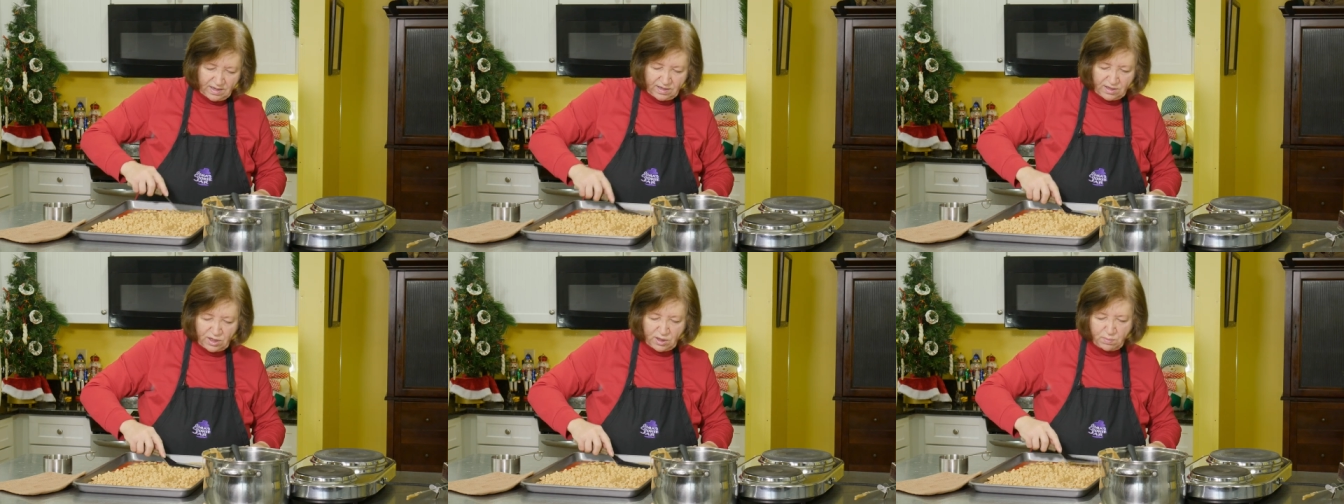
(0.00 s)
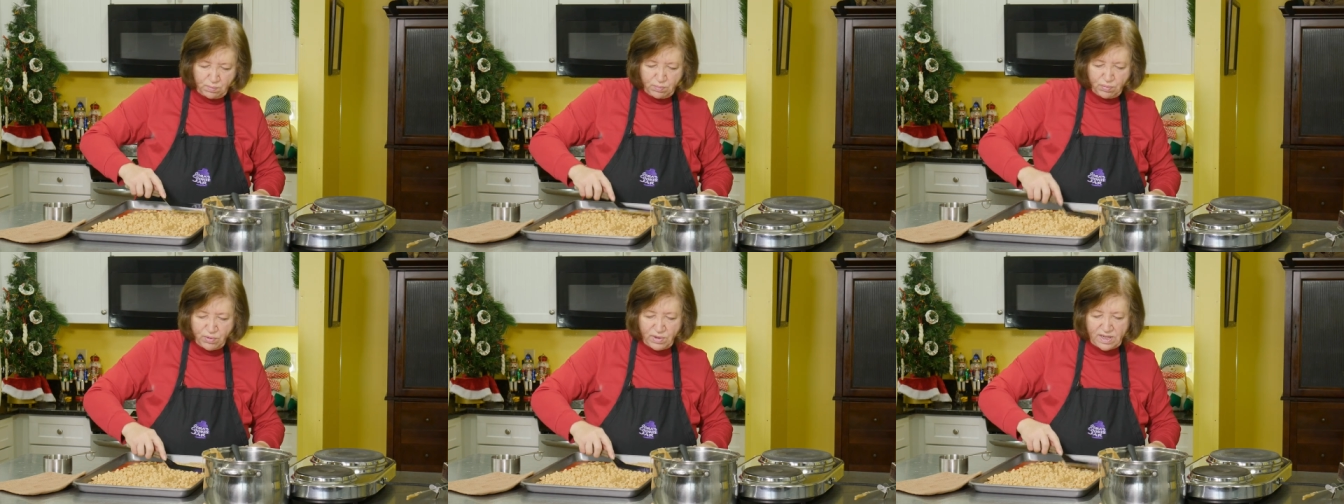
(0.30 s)

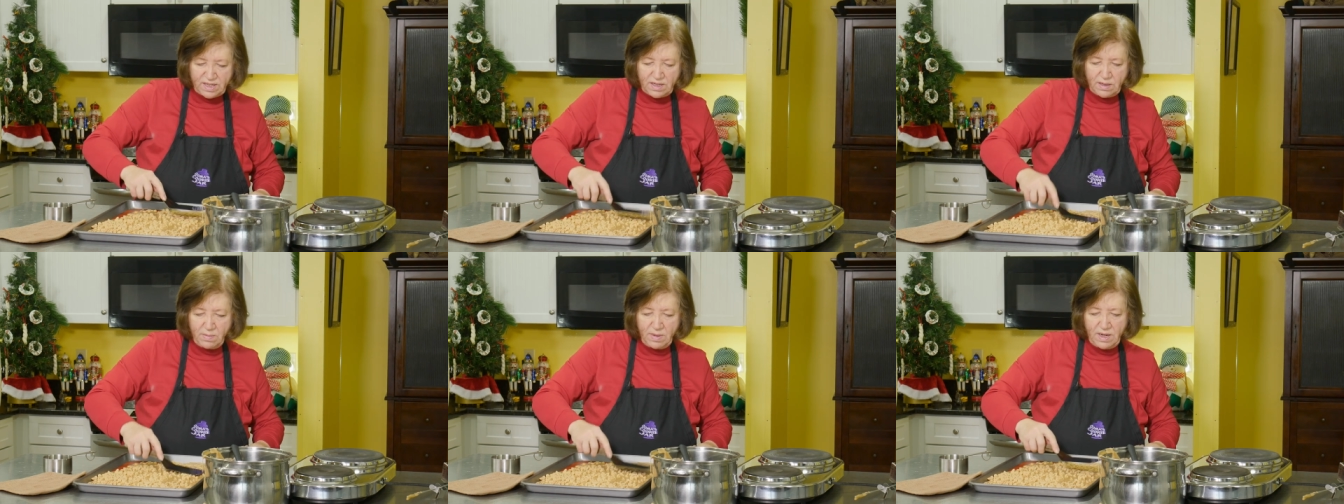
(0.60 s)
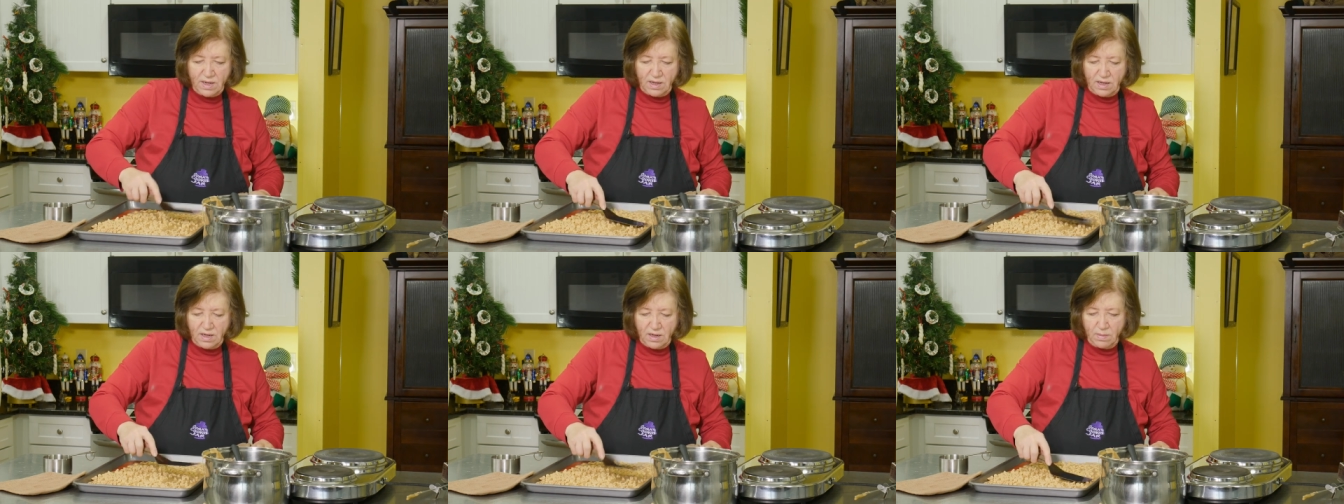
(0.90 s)
just press them in
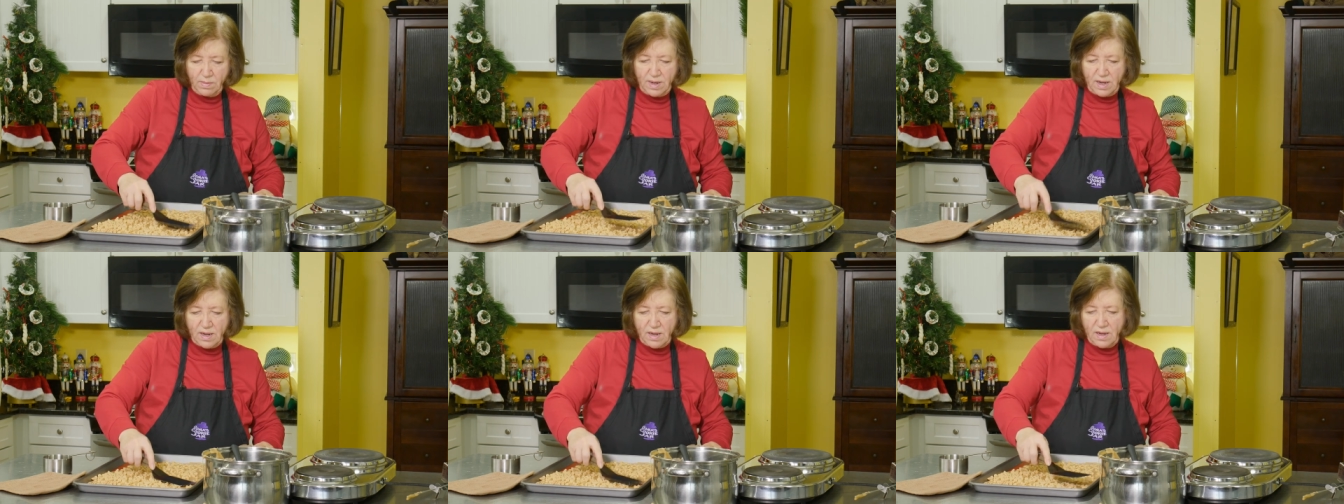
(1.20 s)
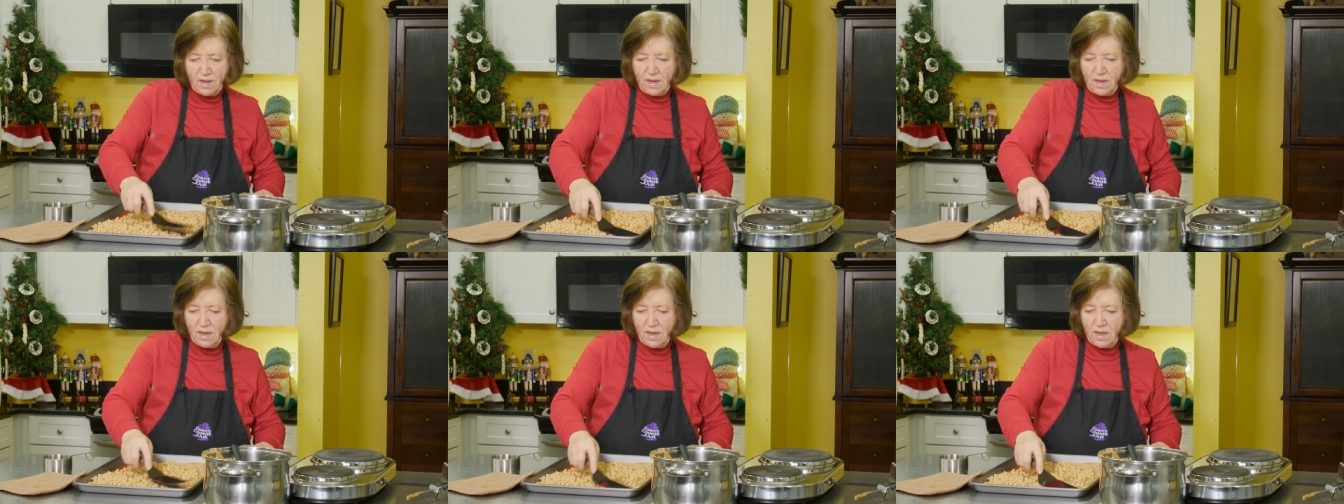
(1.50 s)
a little bit,
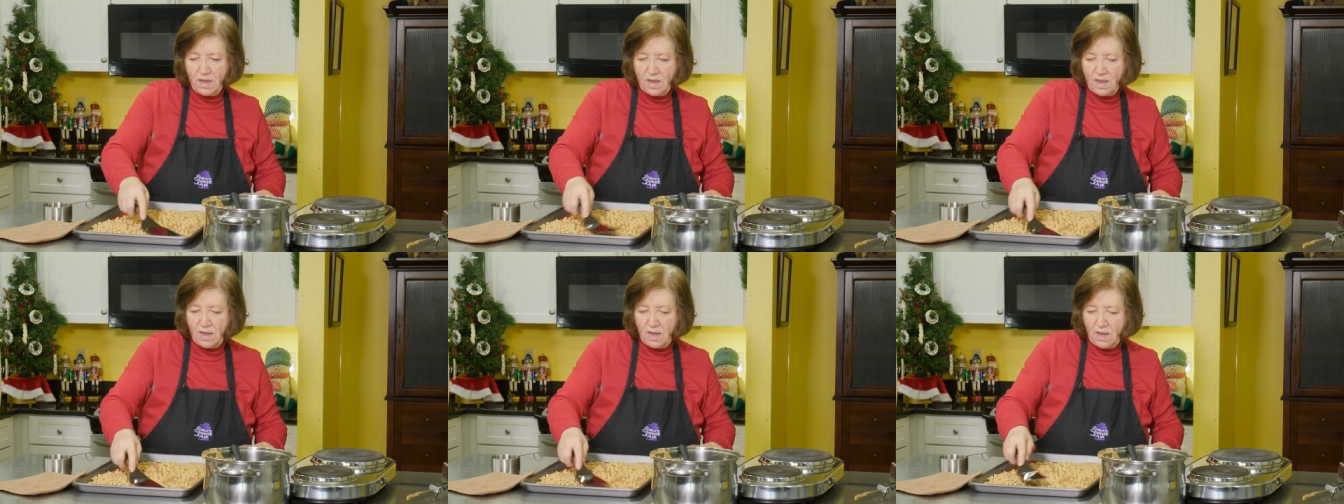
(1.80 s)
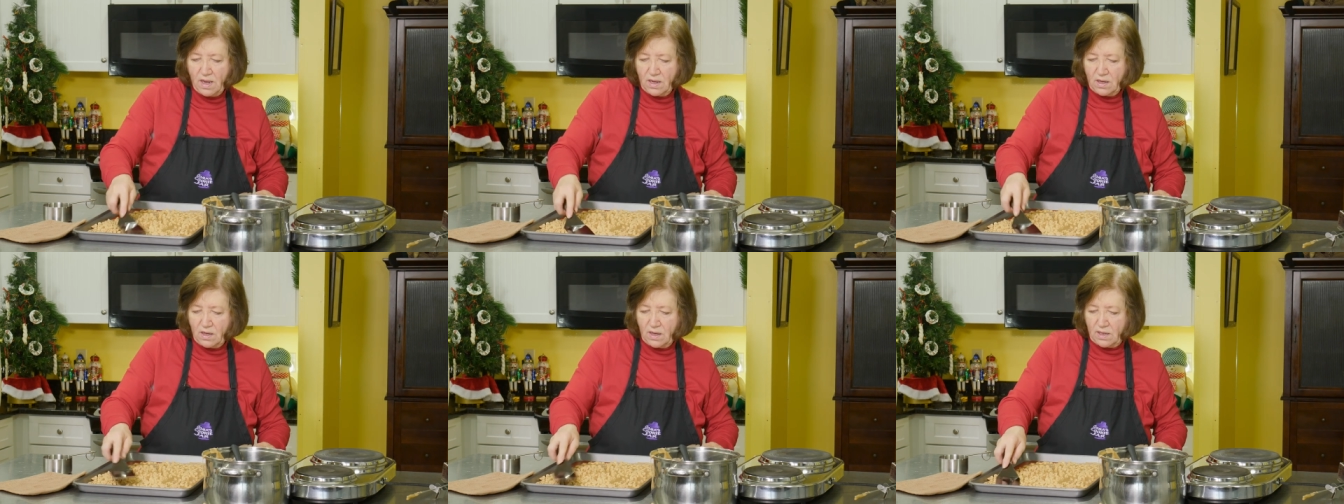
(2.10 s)

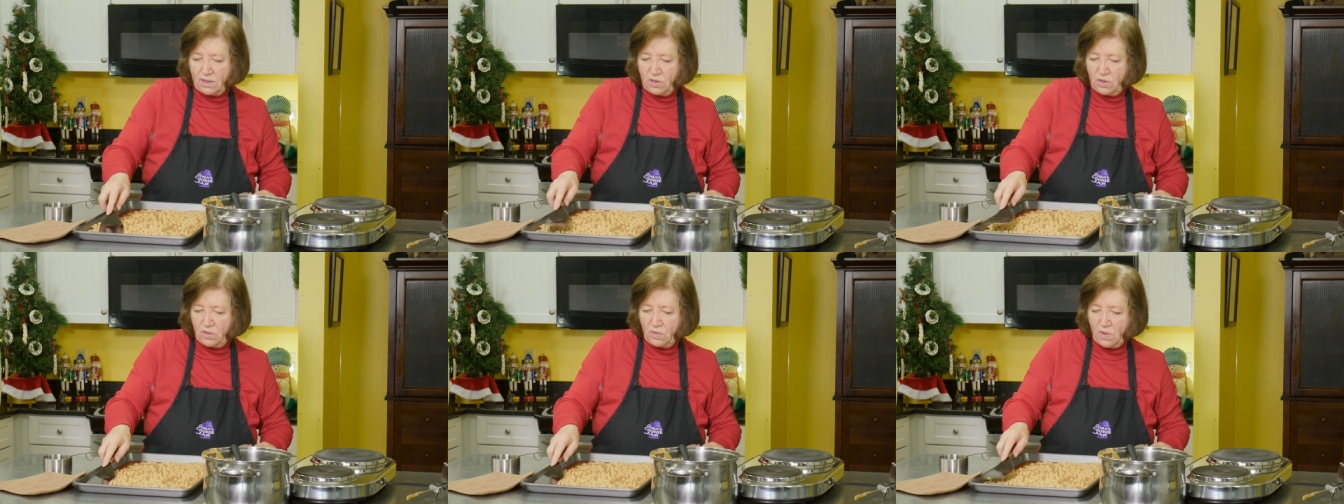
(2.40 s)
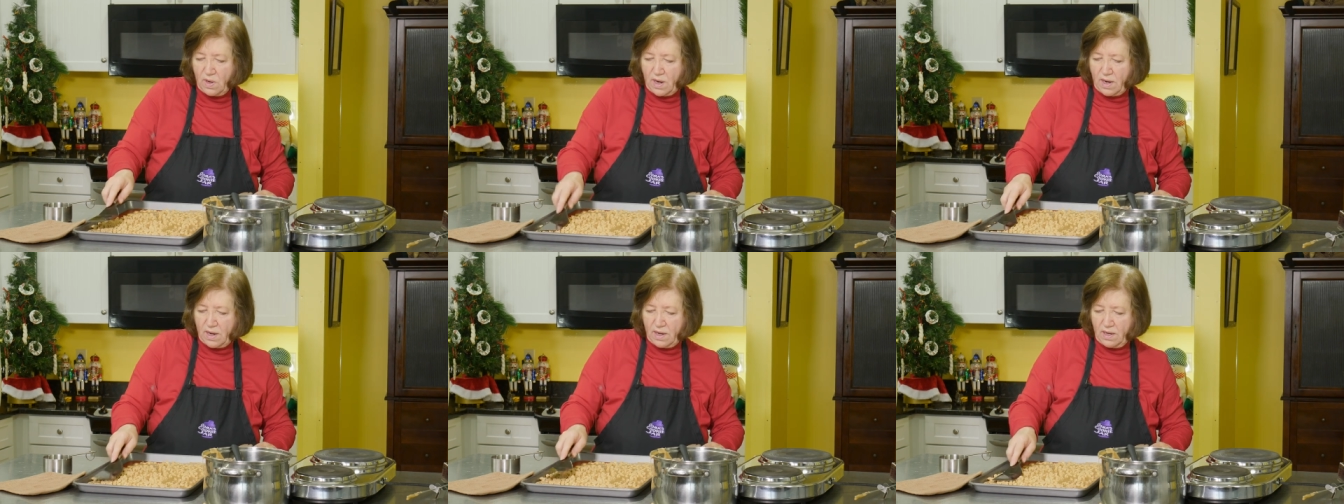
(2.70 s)
not too
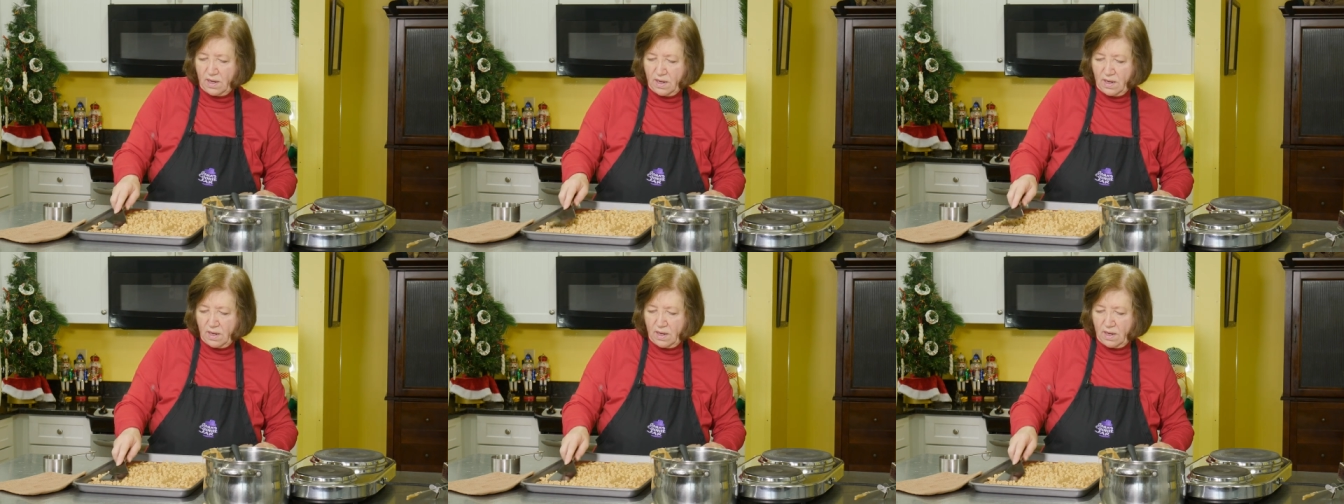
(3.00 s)
hard.